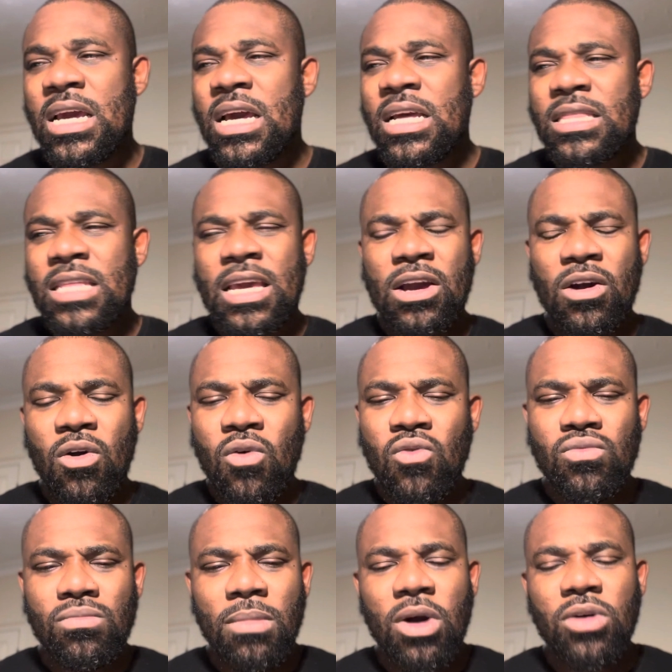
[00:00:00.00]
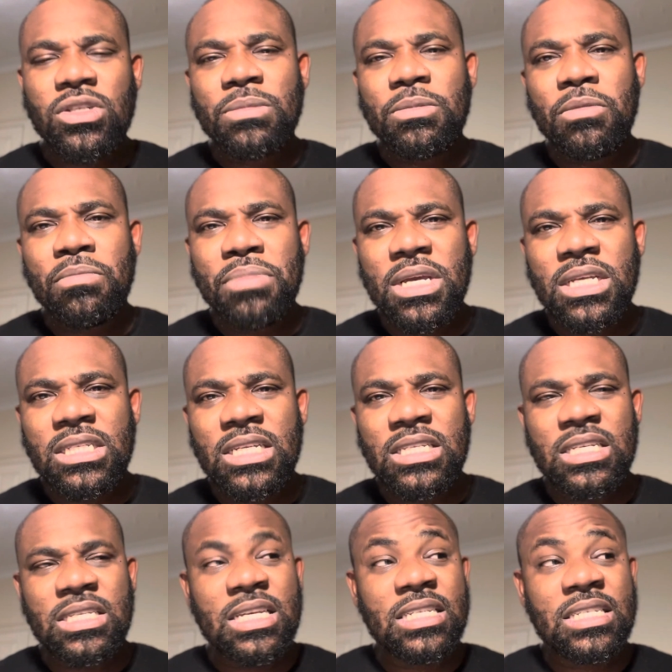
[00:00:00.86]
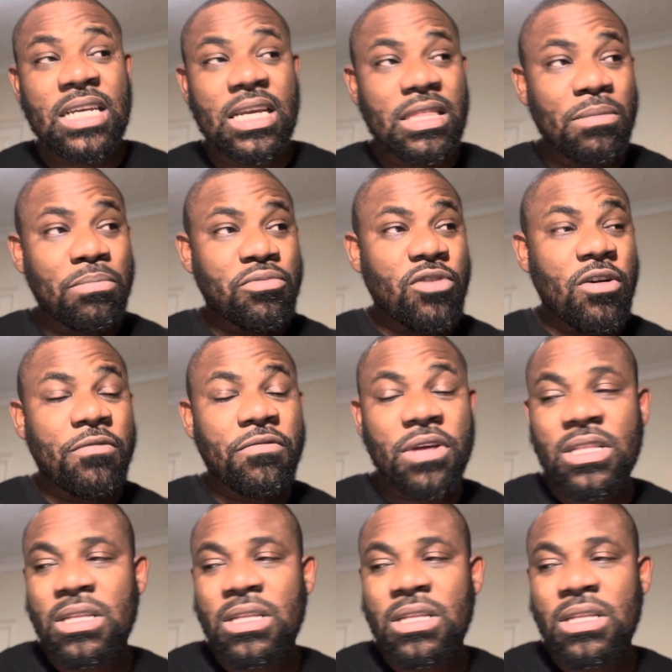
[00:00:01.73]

they own multiple businesses, they take the profit,